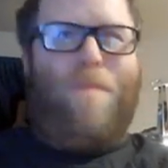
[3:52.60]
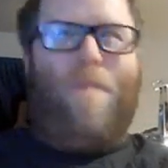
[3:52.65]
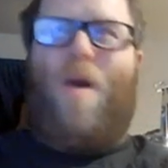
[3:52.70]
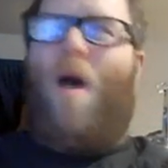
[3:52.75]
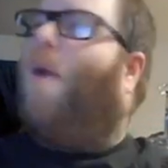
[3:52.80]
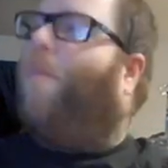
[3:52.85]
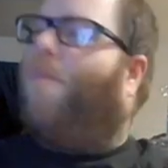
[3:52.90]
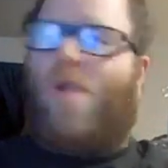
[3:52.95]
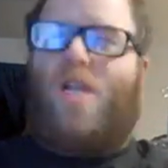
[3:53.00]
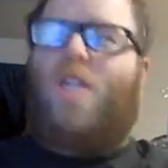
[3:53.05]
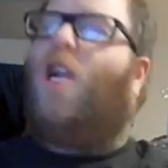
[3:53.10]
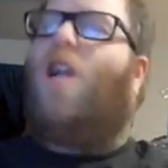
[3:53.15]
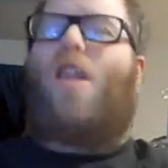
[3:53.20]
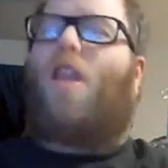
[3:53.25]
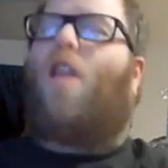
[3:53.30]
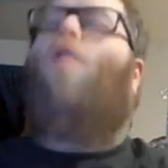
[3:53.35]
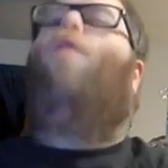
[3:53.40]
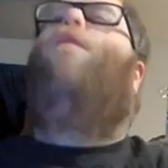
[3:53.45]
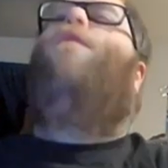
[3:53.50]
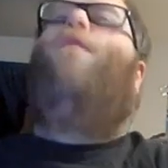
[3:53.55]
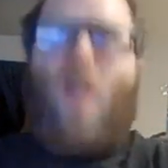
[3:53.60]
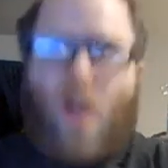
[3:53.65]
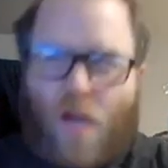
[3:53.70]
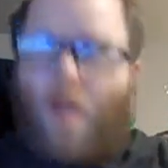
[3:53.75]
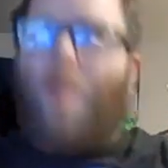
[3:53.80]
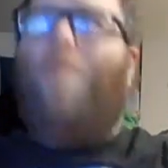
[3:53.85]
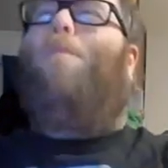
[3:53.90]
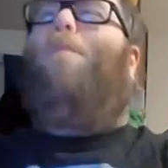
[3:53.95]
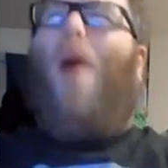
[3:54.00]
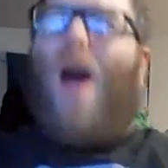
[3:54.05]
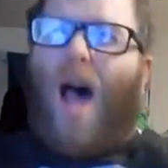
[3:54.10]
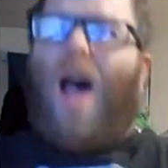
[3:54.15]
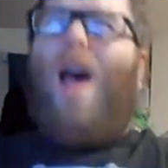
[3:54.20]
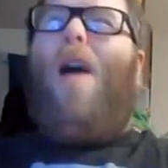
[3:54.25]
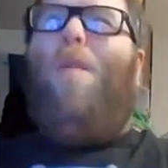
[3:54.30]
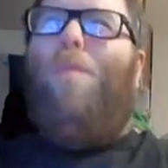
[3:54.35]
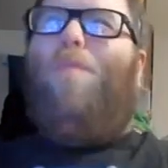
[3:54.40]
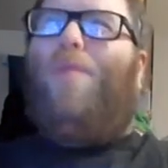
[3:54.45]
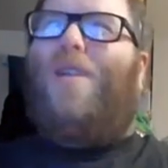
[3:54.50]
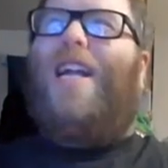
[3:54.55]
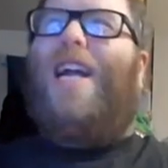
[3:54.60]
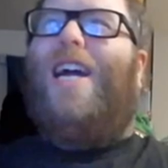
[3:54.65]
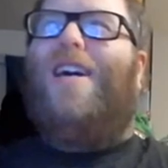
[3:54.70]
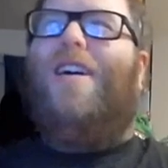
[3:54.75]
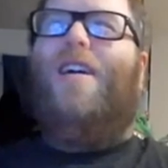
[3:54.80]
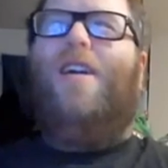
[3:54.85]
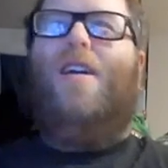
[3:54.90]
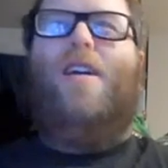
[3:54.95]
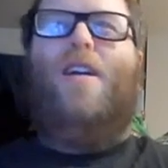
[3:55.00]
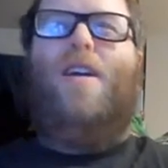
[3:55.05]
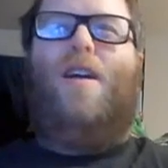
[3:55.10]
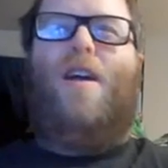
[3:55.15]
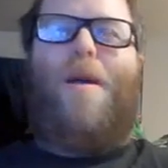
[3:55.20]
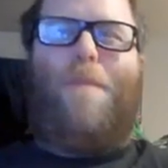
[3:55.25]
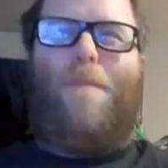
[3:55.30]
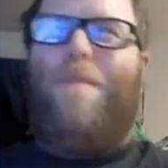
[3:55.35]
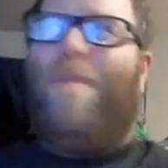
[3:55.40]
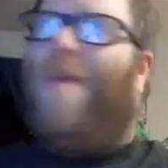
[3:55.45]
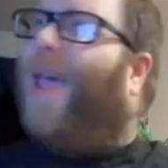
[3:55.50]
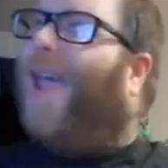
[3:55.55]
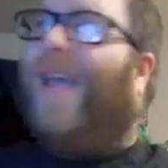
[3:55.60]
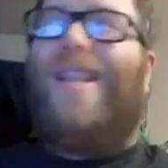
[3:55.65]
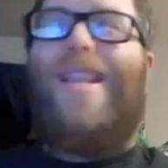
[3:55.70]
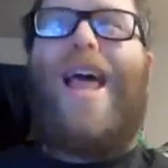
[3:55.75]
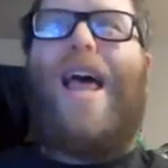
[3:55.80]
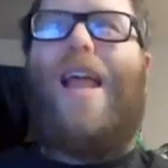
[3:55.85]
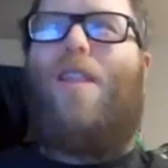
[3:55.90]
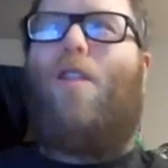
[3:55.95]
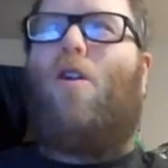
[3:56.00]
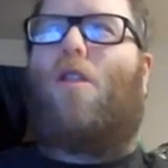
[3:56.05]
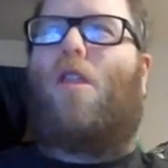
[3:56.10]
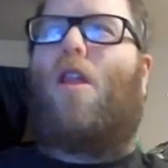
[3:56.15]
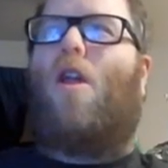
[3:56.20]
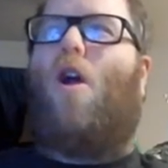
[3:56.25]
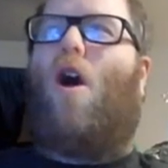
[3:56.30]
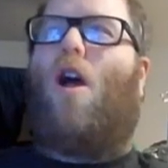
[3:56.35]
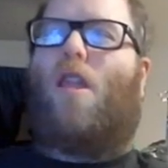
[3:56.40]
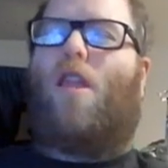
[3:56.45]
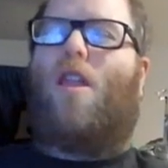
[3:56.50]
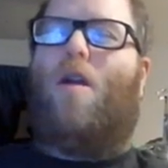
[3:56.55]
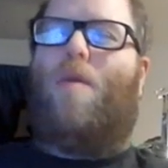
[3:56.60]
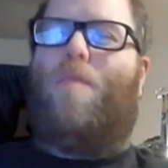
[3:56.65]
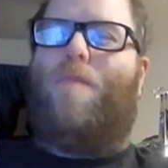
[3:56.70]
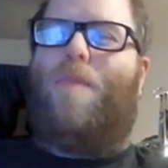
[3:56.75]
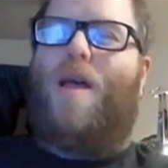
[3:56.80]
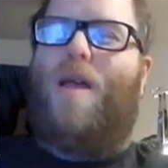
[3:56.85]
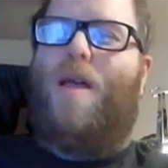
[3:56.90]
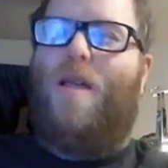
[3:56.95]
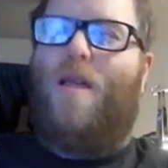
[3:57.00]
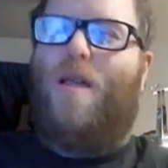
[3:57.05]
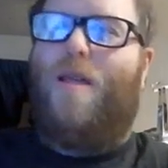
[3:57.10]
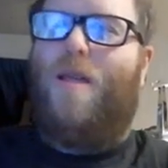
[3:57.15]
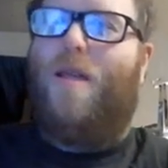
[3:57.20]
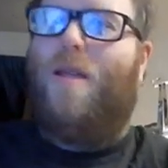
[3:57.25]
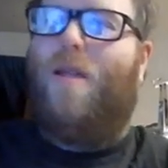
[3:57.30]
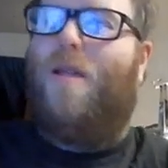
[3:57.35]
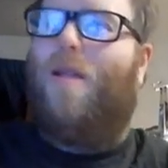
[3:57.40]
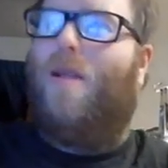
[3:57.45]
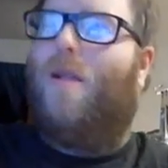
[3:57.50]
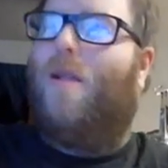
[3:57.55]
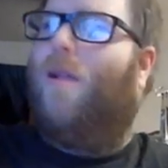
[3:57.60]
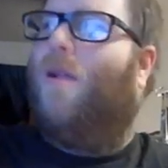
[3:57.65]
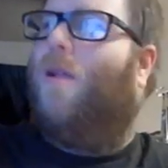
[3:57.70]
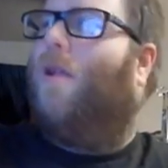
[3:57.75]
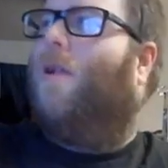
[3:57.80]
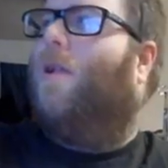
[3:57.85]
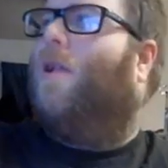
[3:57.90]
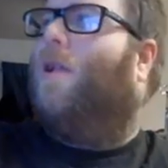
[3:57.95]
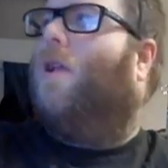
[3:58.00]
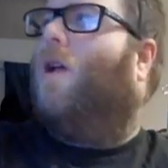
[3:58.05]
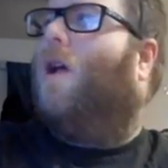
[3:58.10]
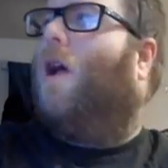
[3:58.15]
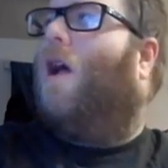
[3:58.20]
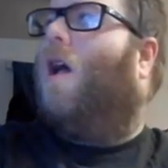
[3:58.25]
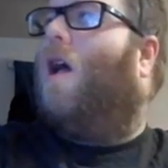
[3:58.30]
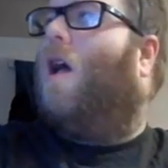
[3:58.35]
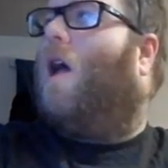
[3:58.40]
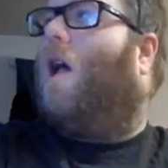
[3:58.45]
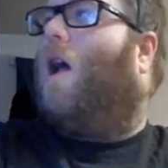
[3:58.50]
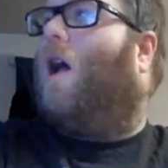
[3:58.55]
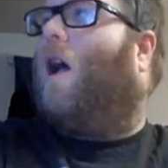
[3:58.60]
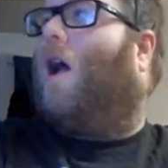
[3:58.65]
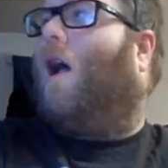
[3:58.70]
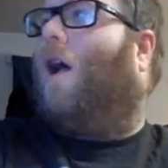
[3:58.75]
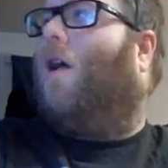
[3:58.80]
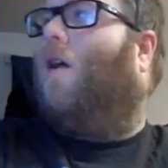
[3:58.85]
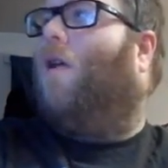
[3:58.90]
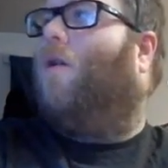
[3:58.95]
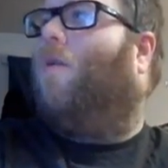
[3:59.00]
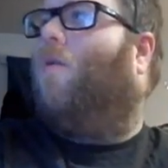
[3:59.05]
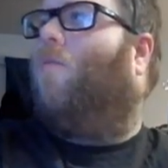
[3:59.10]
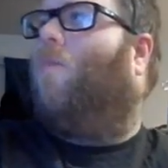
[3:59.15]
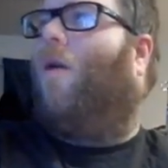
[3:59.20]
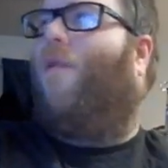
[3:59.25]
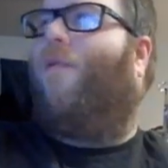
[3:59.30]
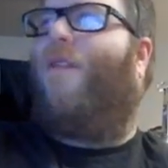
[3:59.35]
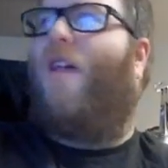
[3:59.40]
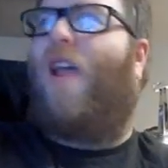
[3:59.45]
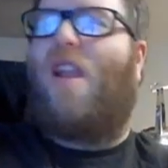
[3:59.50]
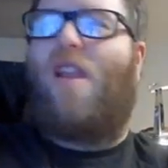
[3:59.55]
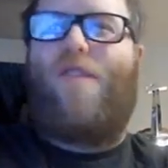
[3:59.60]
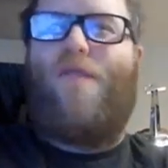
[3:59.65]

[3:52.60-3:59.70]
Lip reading: I'm just so fucking pumped! Man, that looks awesome! Well, thanks